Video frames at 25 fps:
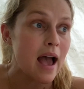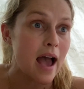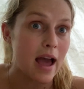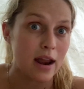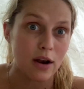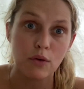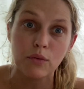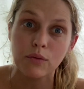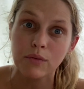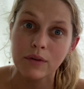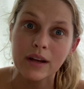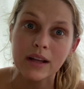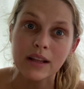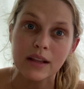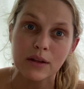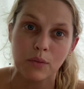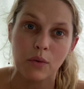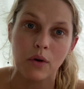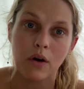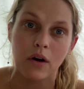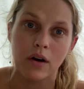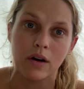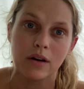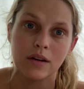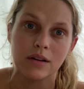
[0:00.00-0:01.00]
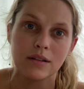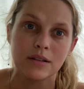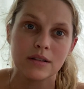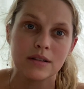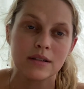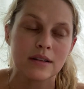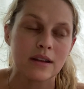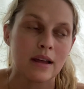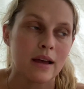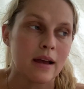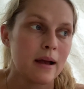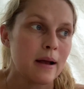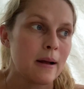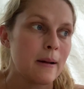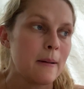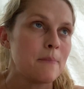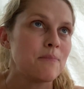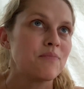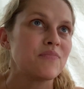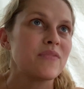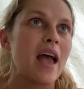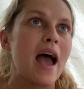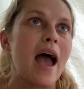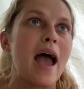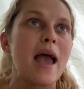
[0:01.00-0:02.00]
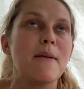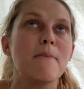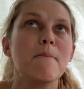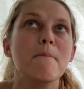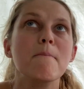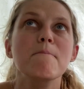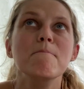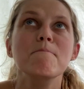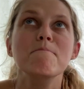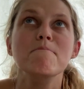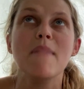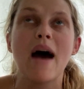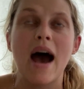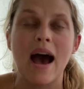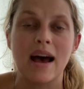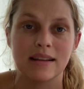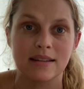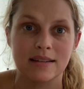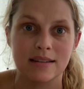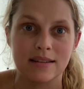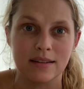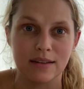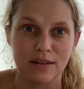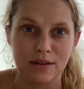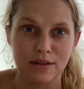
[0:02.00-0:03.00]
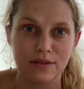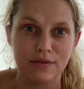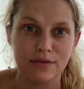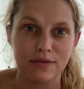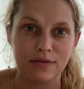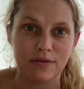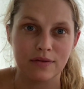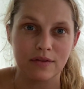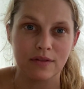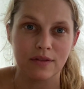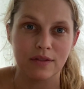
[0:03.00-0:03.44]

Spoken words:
And it really was a massive